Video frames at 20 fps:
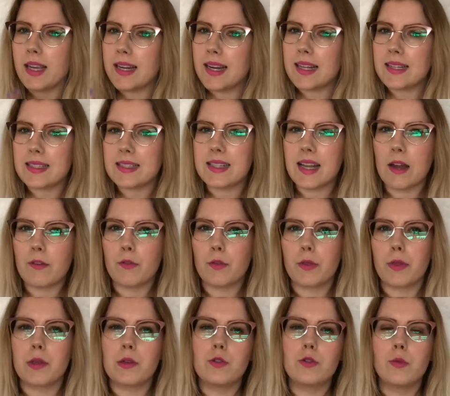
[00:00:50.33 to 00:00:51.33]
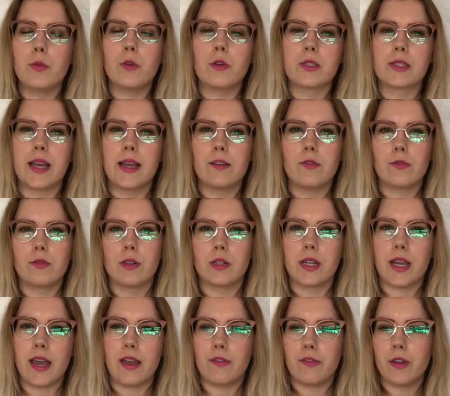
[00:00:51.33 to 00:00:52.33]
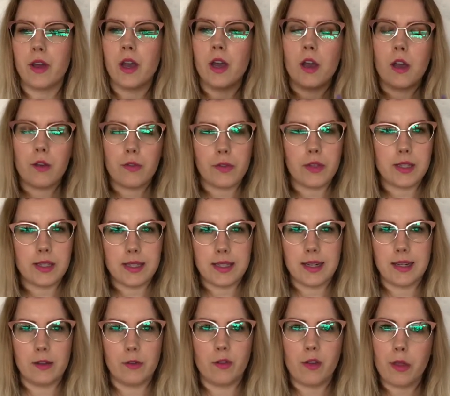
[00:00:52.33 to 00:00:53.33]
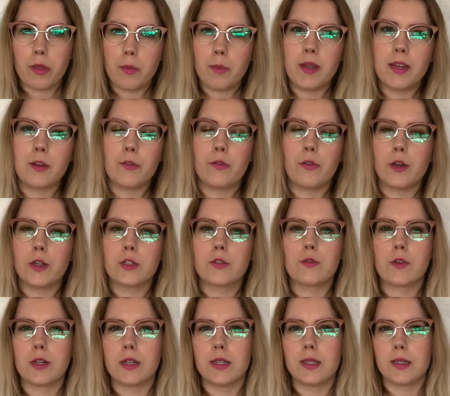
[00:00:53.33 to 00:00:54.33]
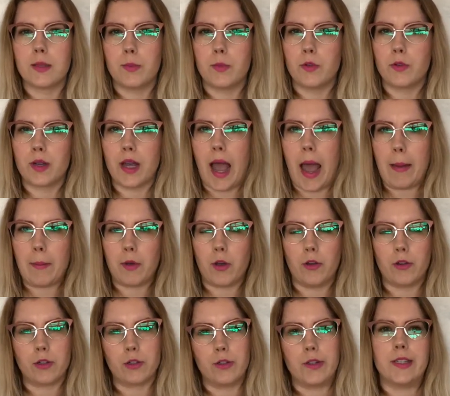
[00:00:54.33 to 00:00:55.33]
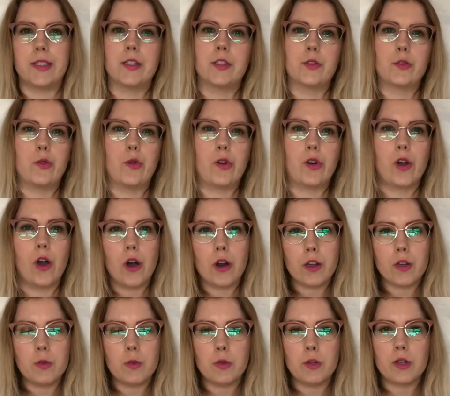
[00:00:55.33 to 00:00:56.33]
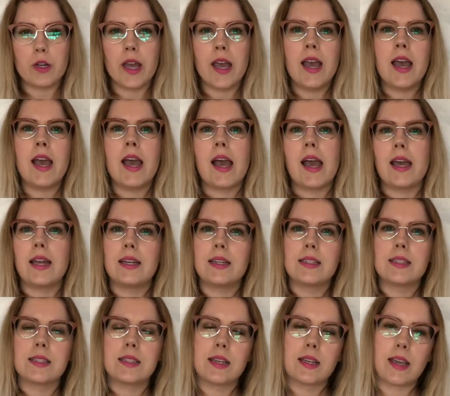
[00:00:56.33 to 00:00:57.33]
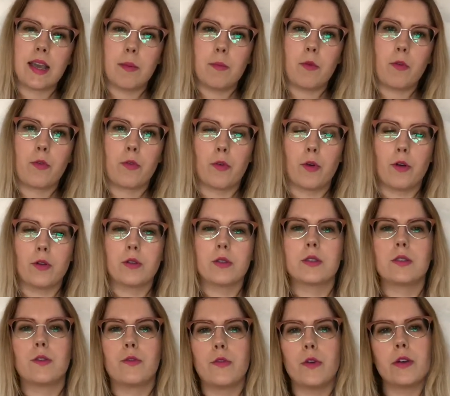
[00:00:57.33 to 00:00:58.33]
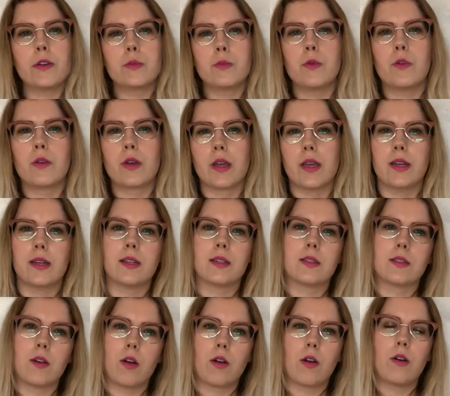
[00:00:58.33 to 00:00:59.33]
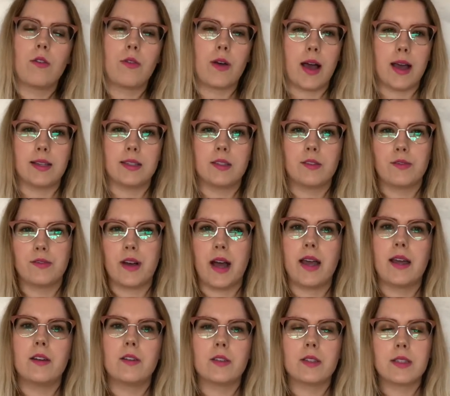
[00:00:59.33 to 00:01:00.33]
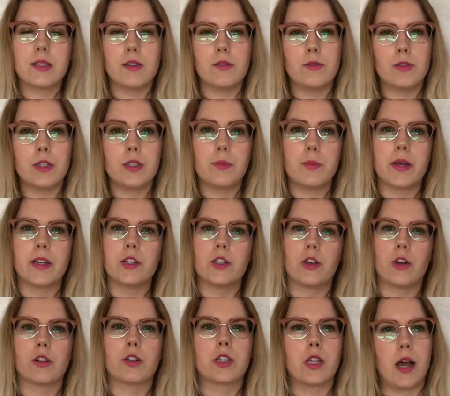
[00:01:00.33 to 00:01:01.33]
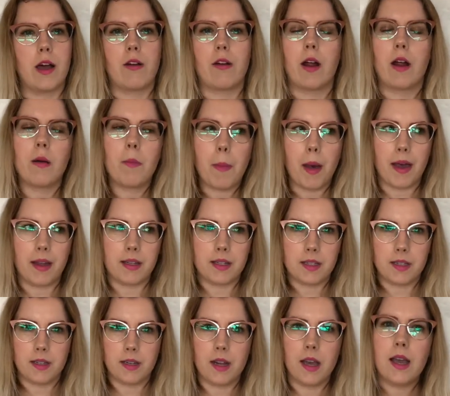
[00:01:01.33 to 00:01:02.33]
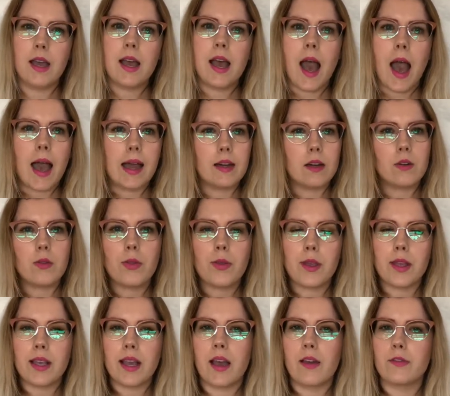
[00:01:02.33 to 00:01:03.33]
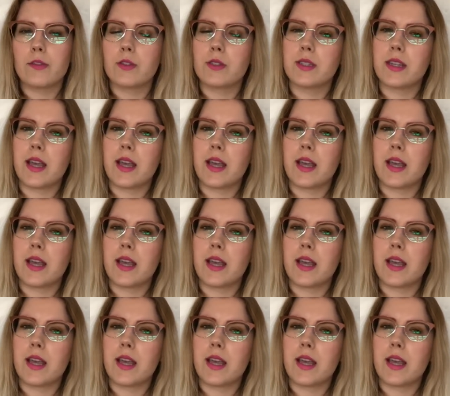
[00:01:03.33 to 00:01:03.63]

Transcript: Let's start with the two books I do not have physically with me. The first one is a book I'm going to listen to on audiobook. It is A Game of Thrones, the first book in the Song of Ice and Fire series by George R.R. Martin. I don't think I have to